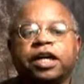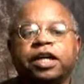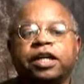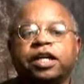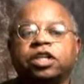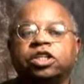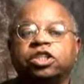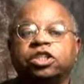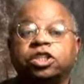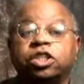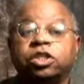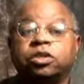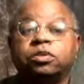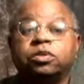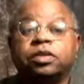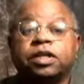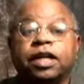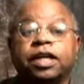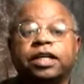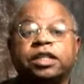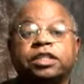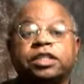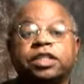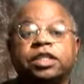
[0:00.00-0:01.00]
and in June
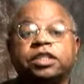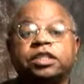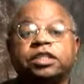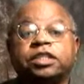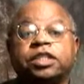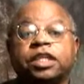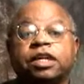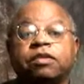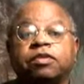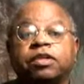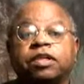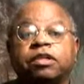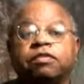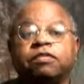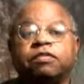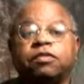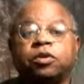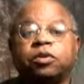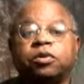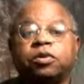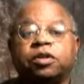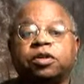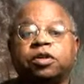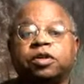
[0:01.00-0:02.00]

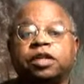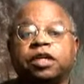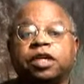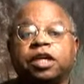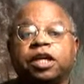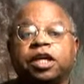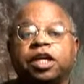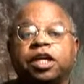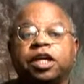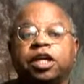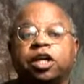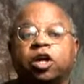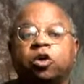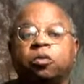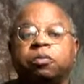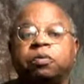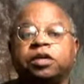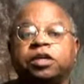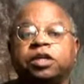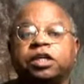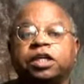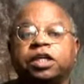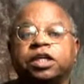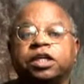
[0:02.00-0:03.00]
1974, he
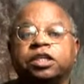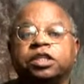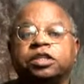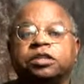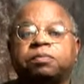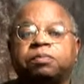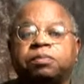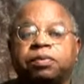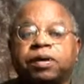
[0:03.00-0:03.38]
opened his